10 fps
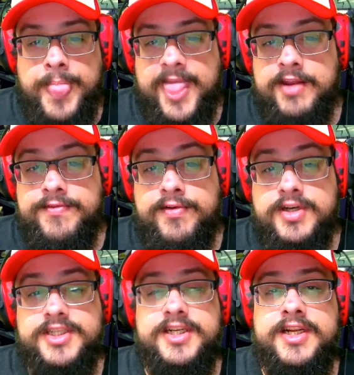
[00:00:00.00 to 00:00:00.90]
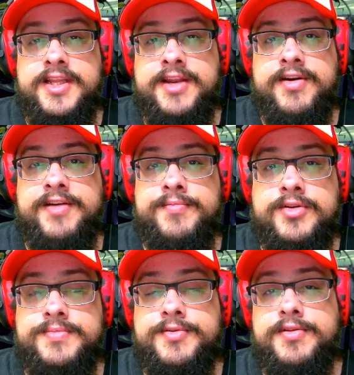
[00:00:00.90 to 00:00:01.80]
Unfortunately, they don't have
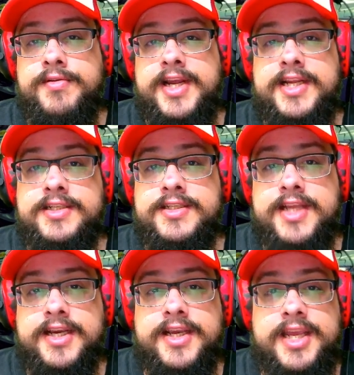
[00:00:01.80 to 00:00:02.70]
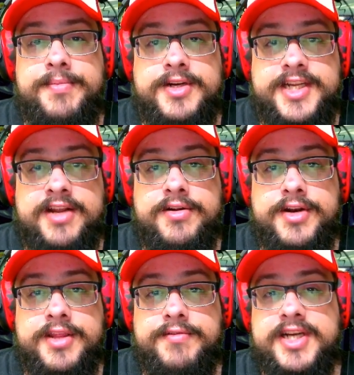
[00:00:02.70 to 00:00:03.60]
multiple threads that can keep on
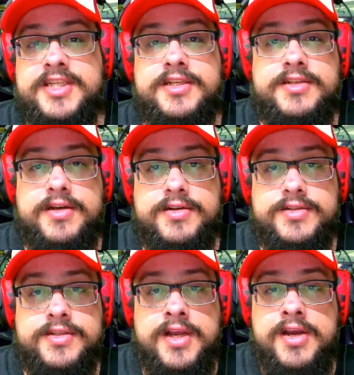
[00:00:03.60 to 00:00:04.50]
downloading the rest of the songs